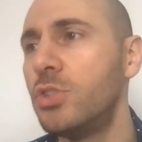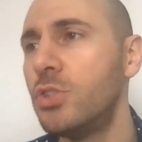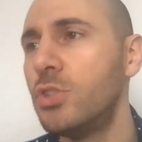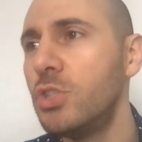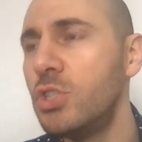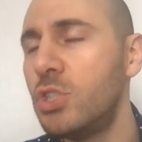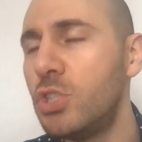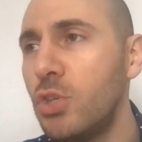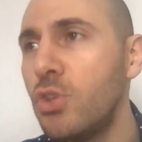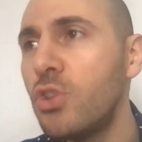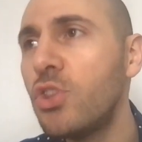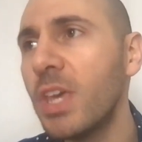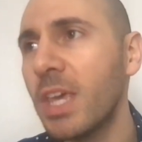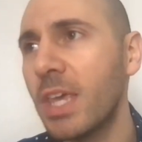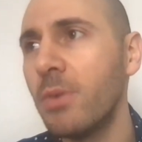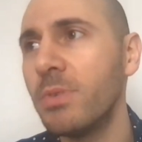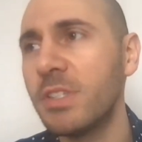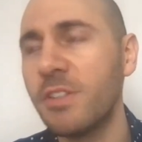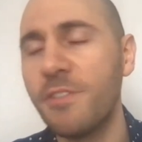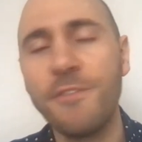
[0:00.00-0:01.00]
Do you think
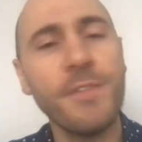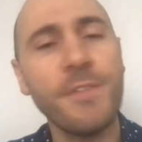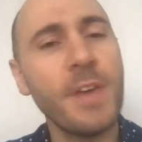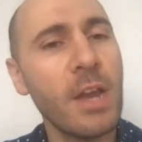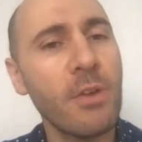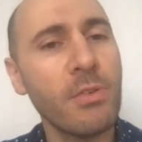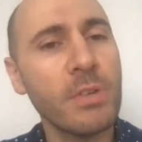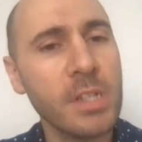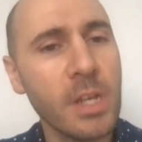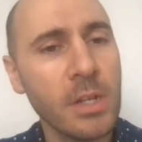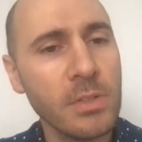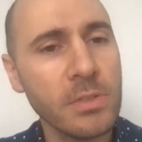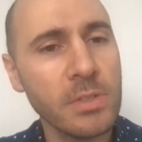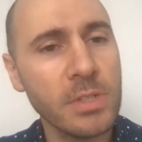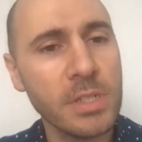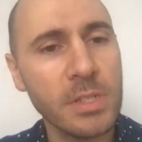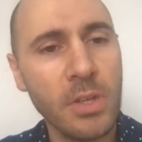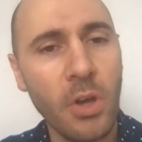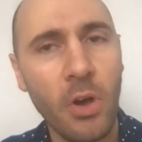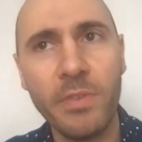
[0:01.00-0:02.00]
it was a fair
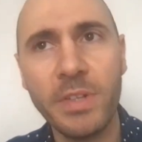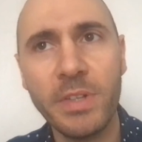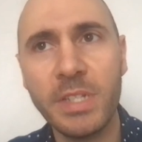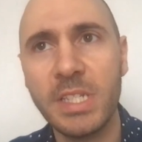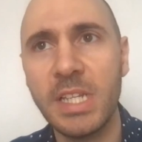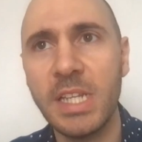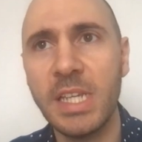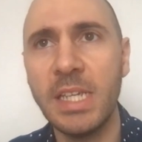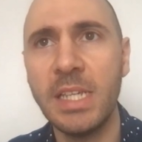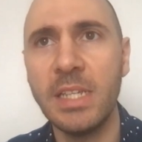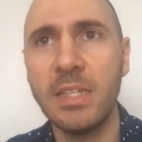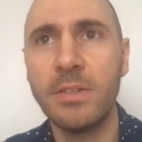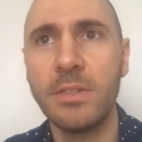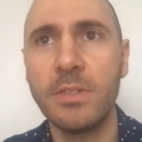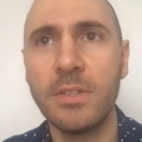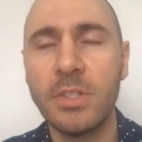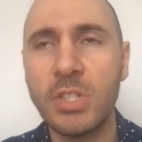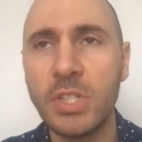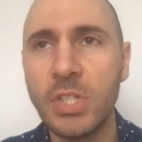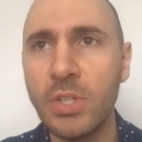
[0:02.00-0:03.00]
result? Obviously,
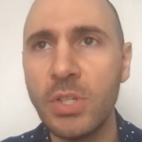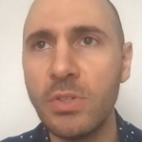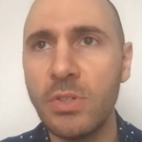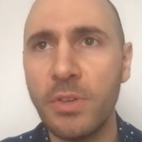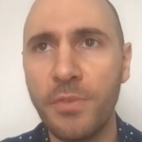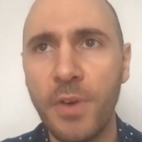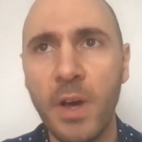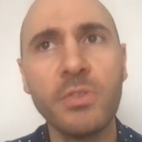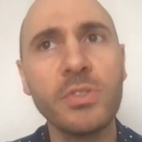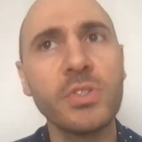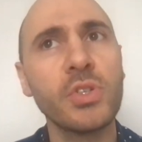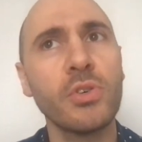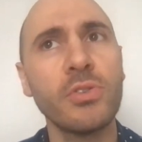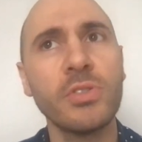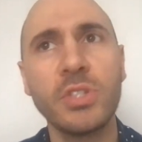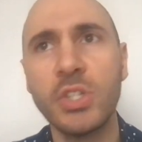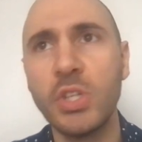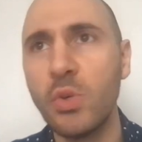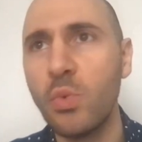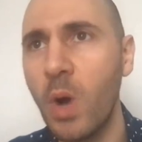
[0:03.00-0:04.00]
the final score was
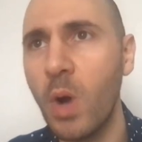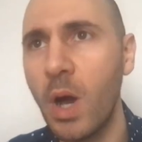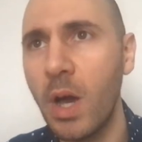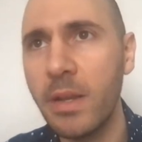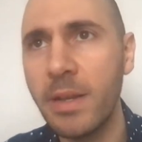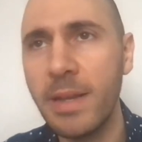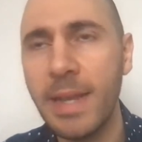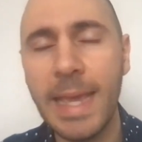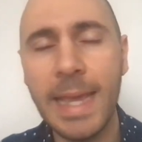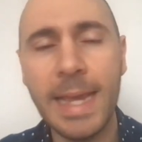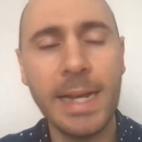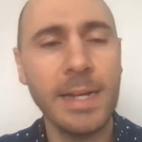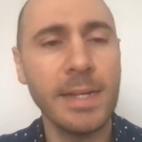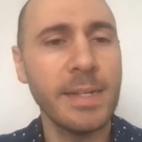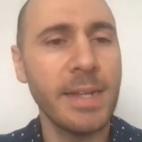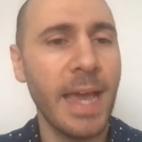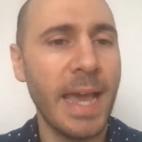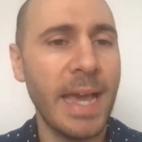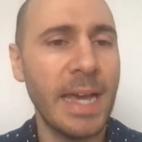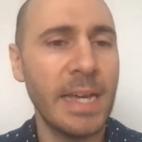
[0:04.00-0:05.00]
2-1.
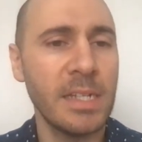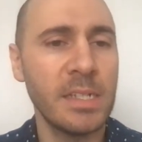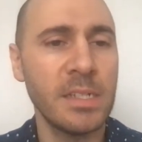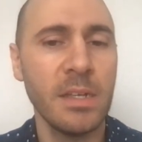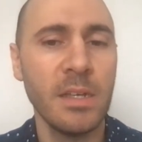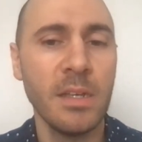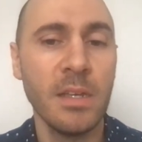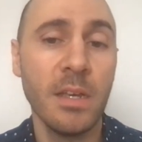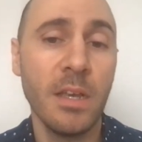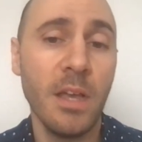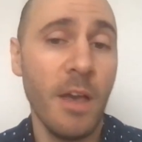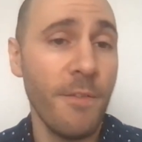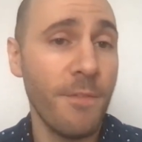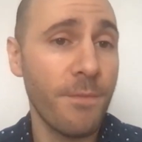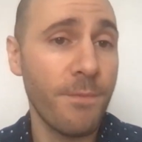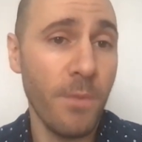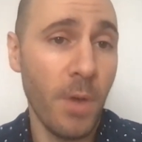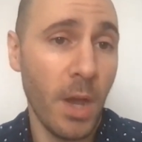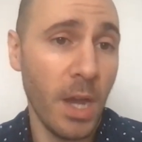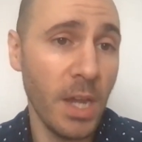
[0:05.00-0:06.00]
England had,
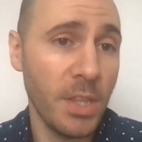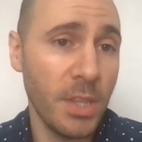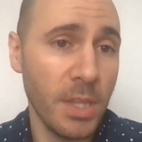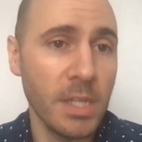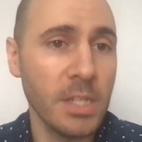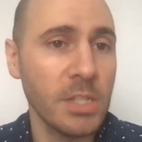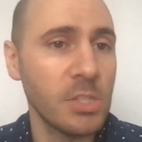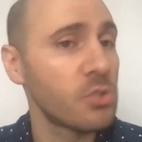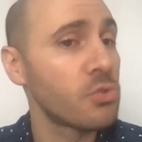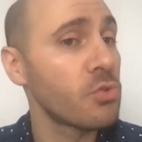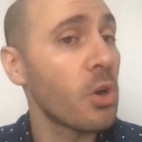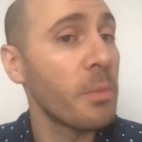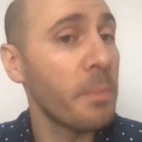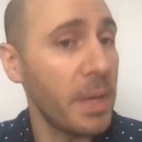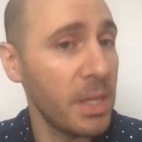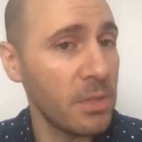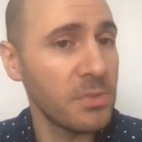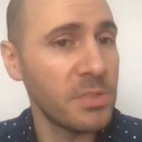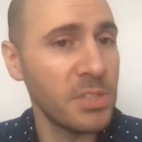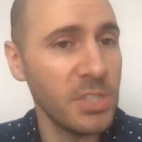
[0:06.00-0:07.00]
I think, a strong
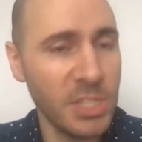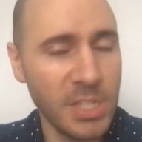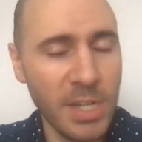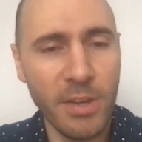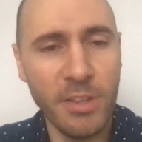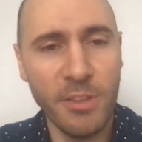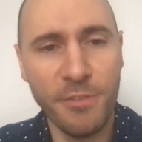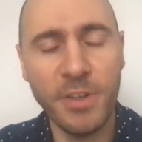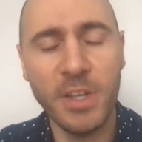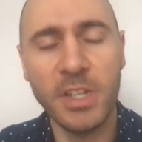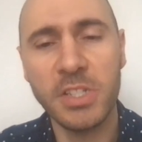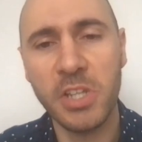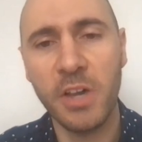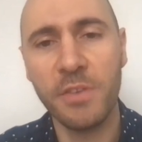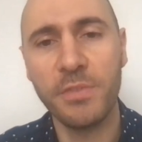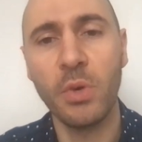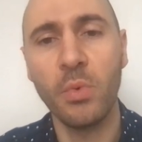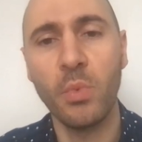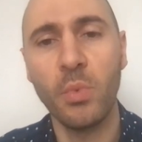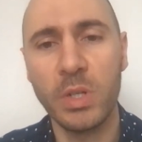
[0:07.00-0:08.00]
penalty shot in the first half
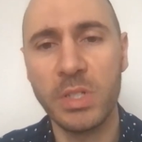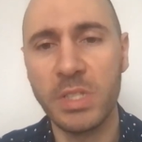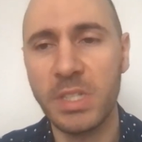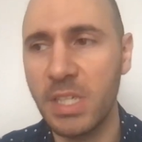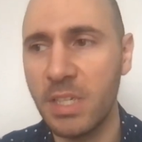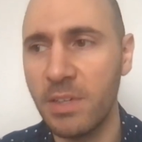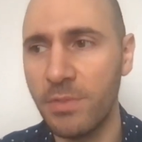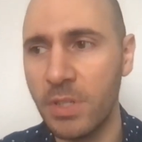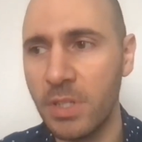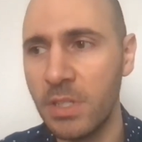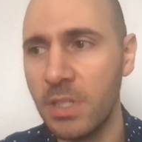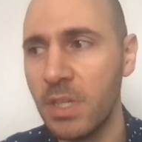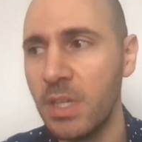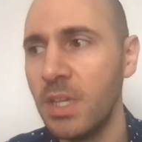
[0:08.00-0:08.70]
that wasn't given.